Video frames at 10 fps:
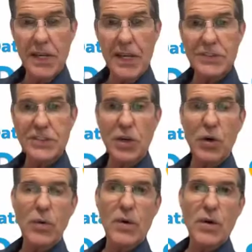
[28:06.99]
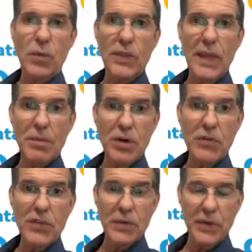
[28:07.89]
And so when they
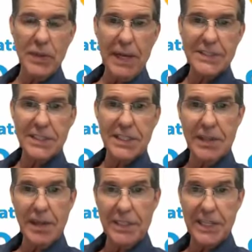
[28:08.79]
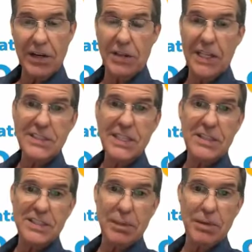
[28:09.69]
basically, let's say
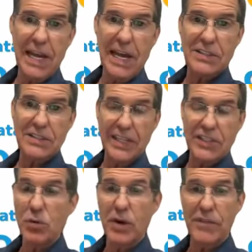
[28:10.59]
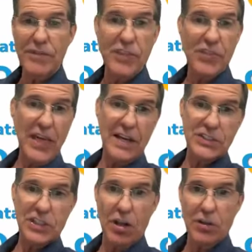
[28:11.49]
that somebody has like
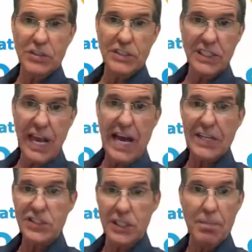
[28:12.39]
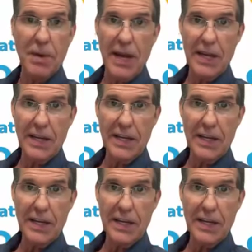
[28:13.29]
$250,000 in cash in a bank,